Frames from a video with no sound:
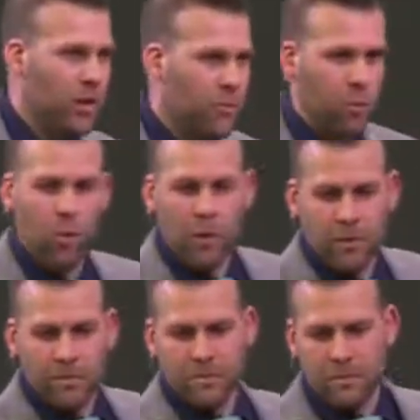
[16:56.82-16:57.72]
in for
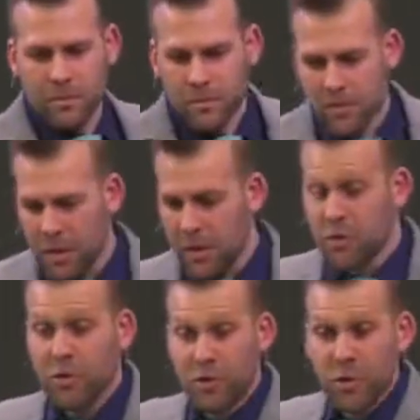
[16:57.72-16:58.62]

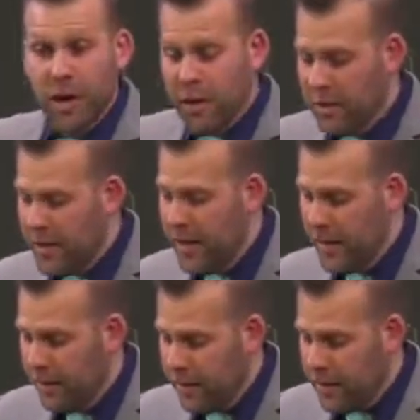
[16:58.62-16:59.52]
surgery on her knee.
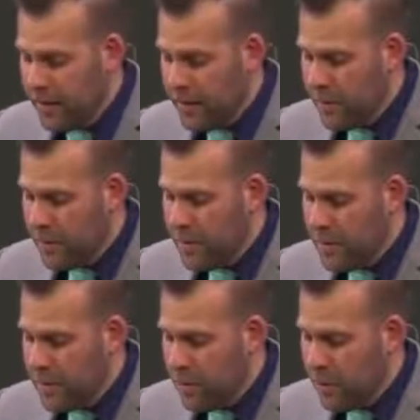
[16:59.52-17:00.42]

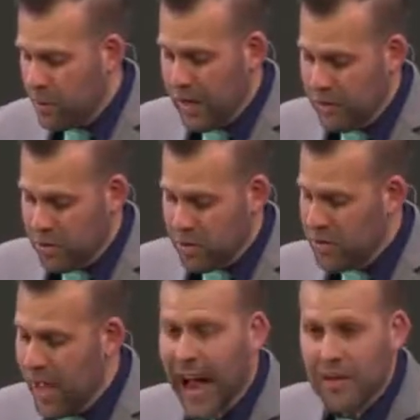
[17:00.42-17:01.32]
Lord gave us a
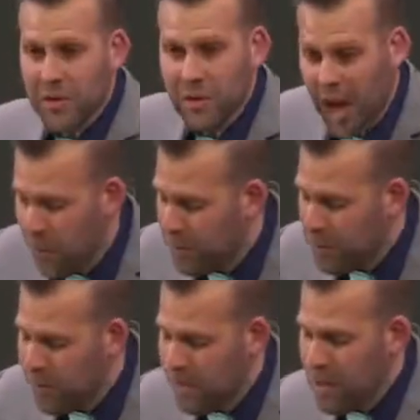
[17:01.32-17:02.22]
good doctor, he's going to help
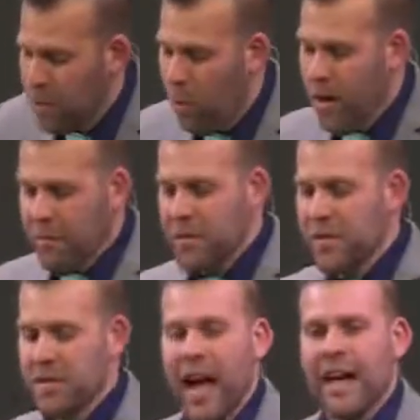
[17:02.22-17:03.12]
us. But what if
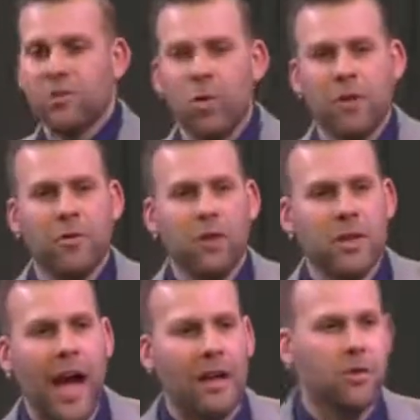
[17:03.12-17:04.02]
this doctor, what if your
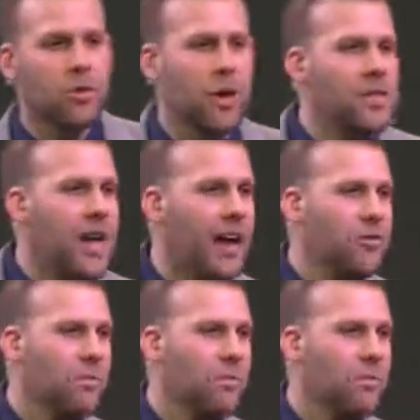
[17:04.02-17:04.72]
doctor, Doreen's doctor